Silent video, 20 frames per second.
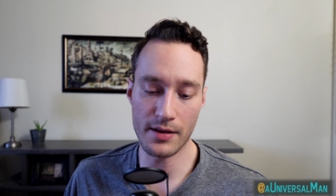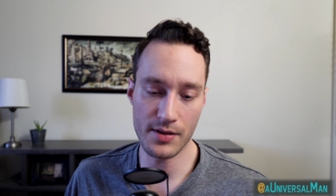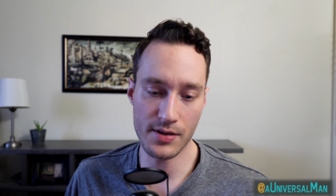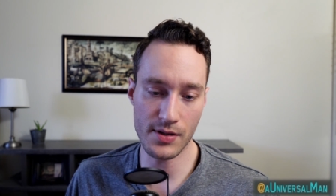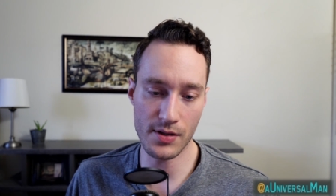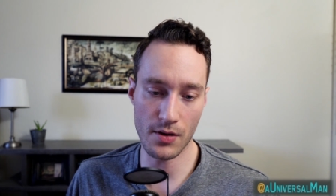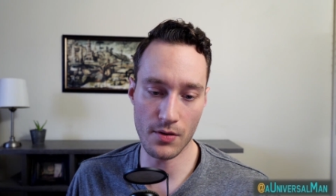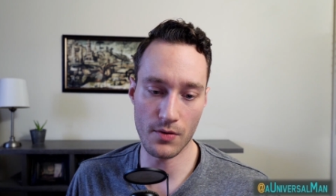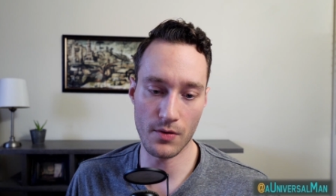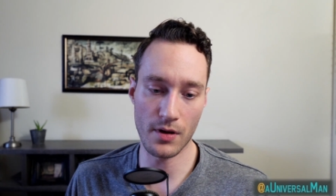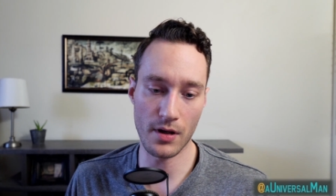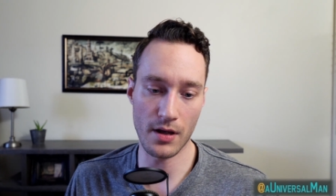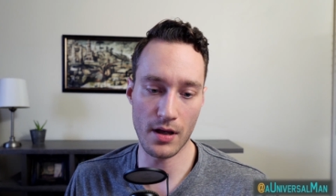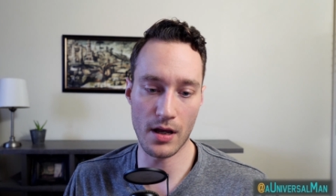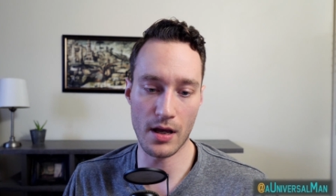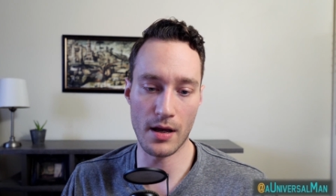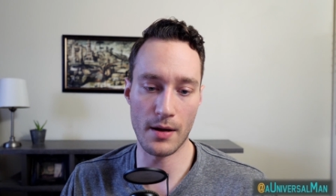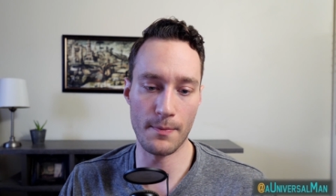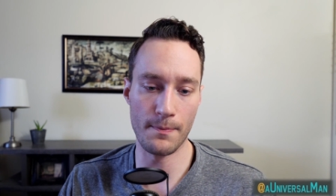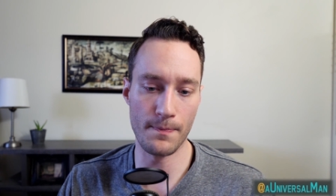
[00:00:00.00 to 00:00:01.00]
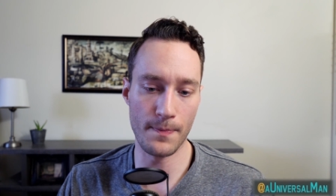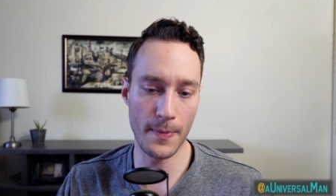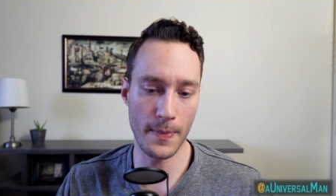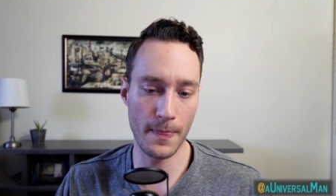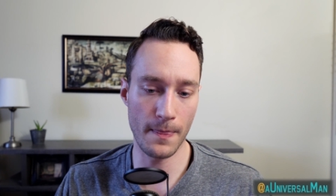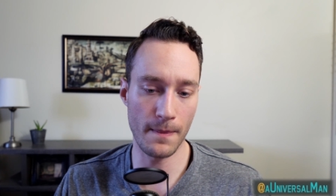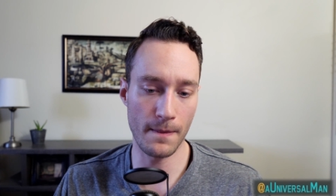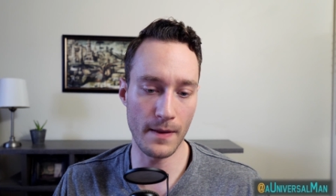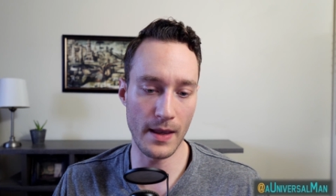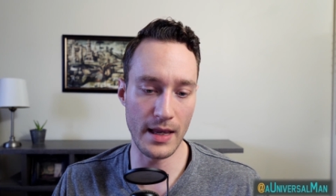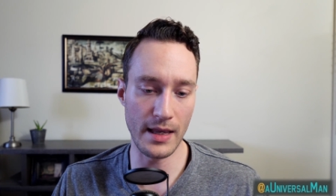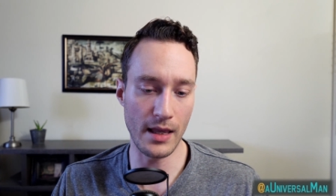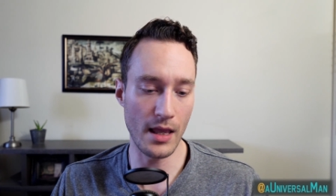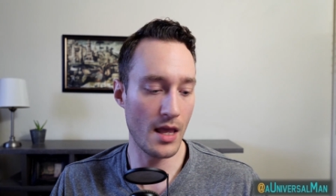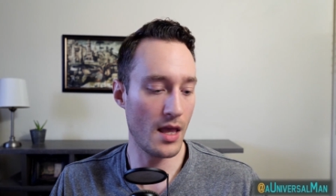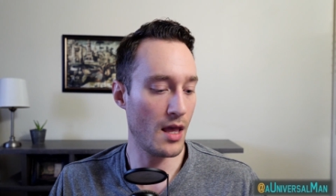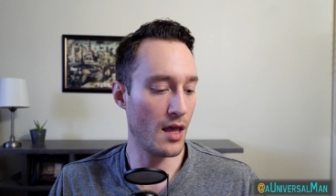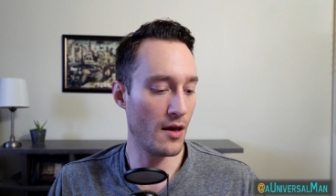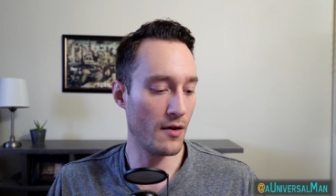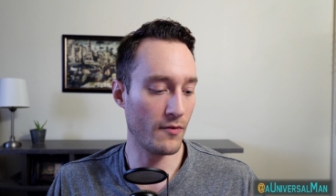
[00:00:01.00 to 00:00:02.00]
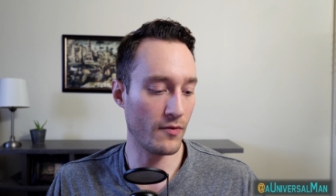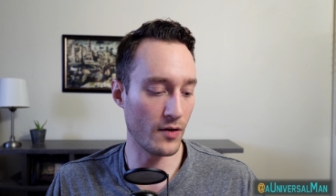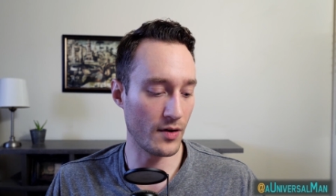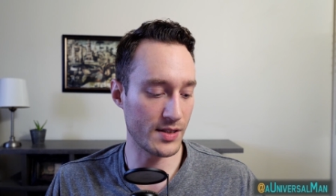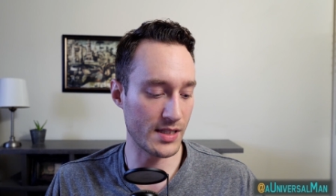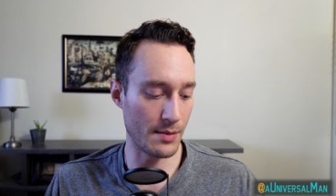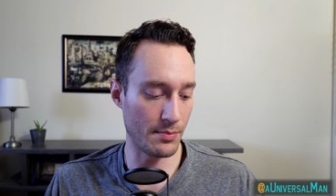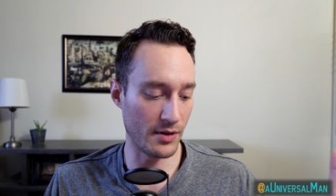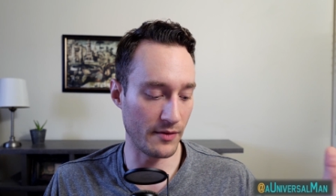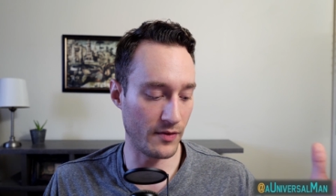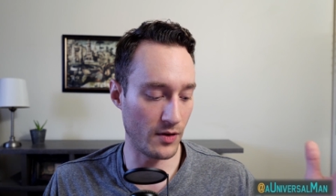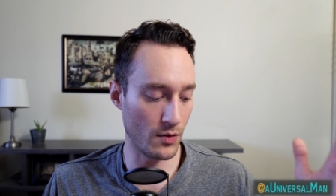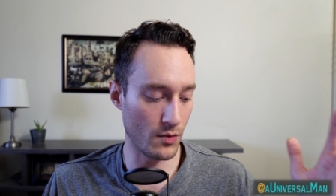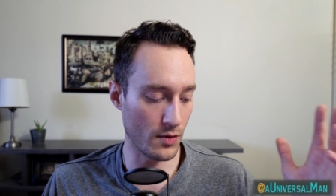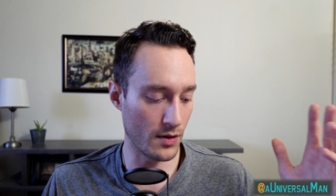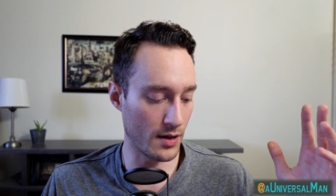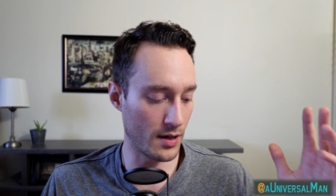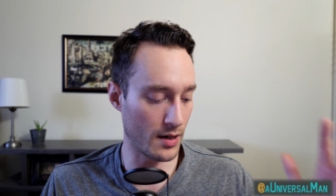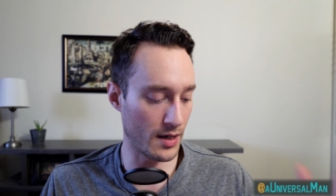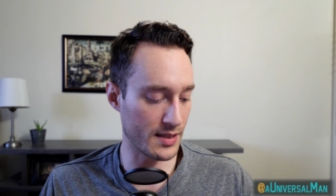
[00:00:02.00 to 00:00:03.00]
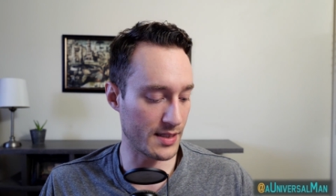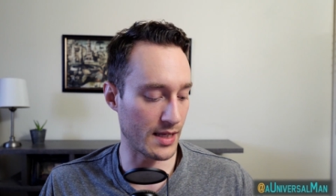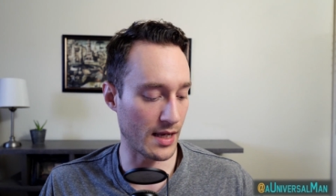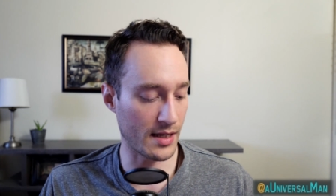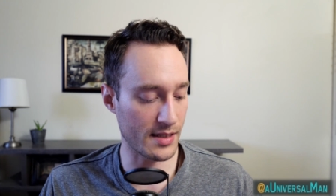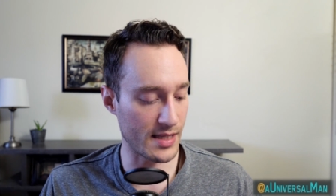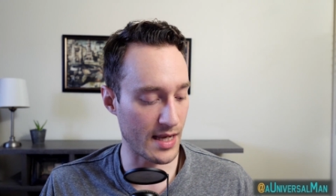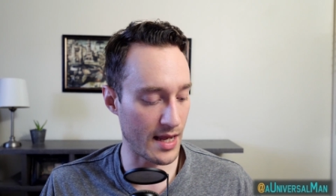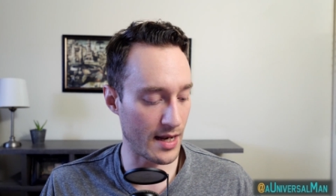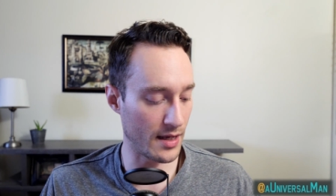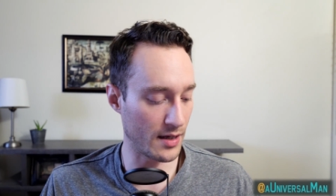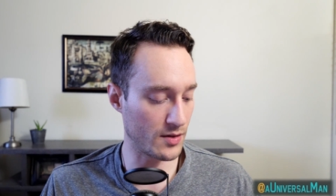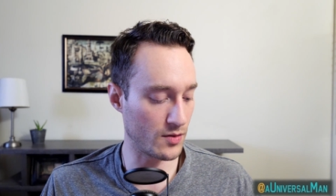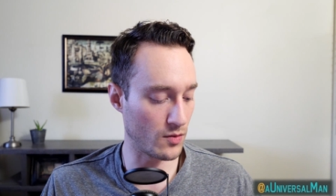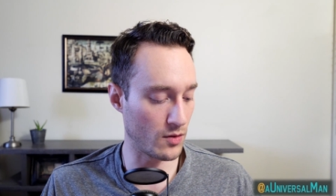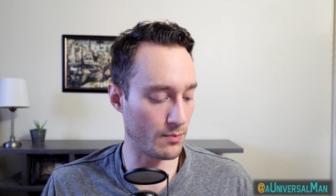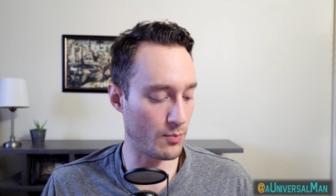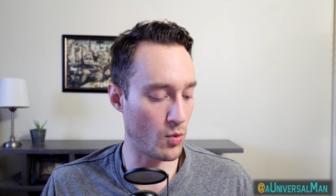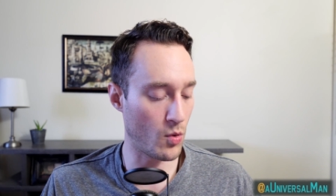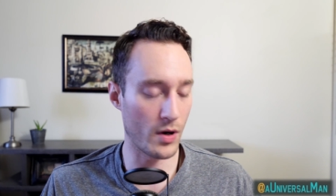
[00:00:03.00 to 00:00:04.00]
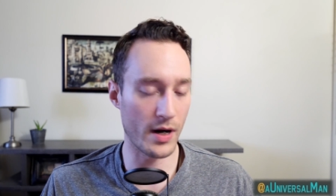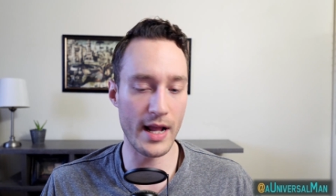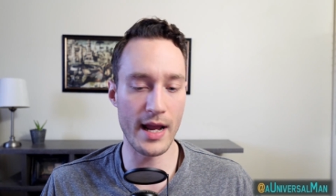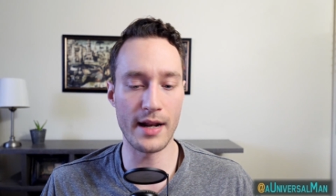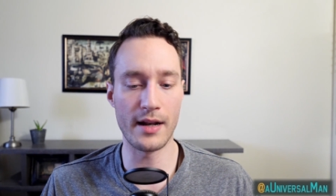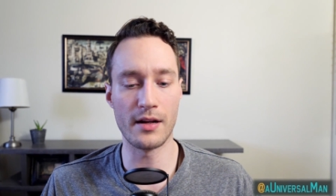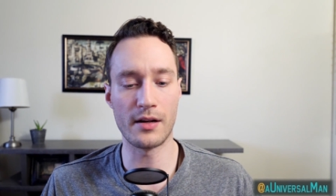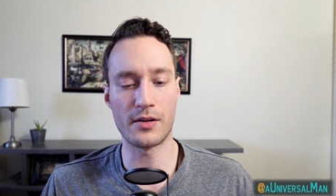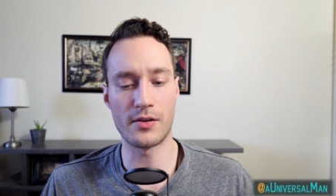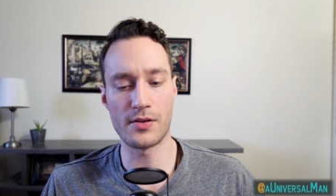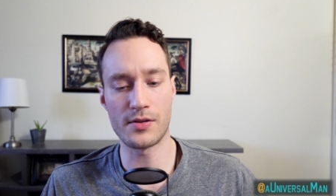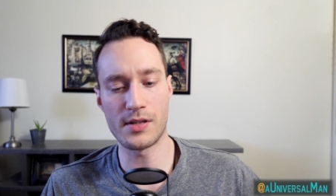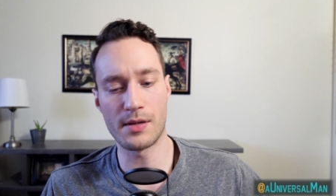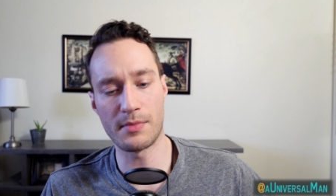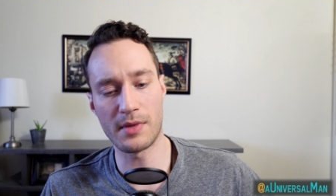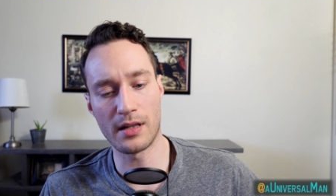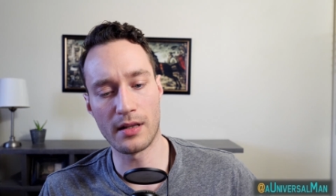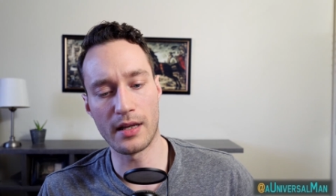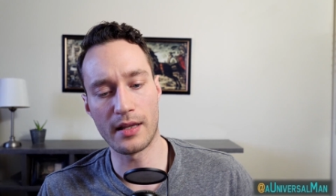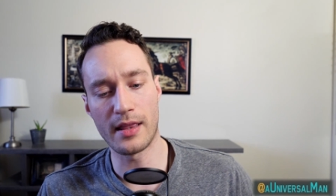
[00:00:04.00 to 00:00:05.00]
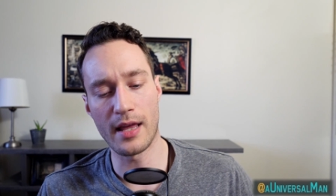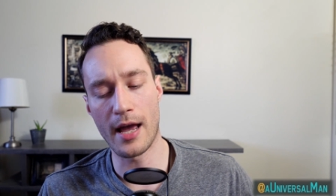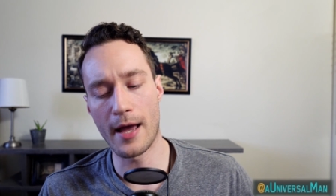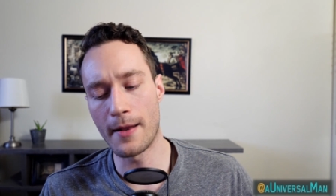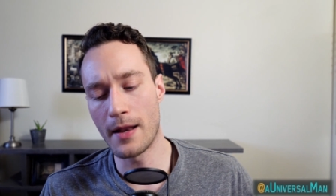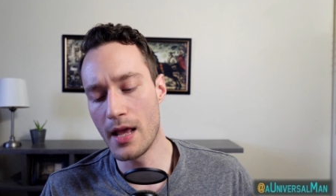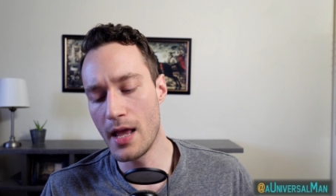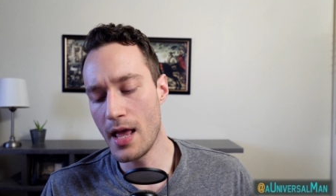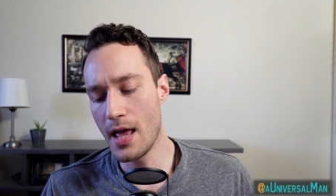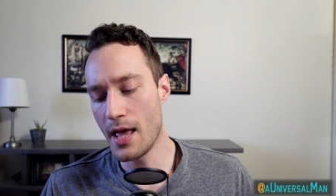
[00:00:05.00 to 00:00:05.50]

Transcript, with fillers: So um, like for example, if you're a sex addict or a porn addict or something like that,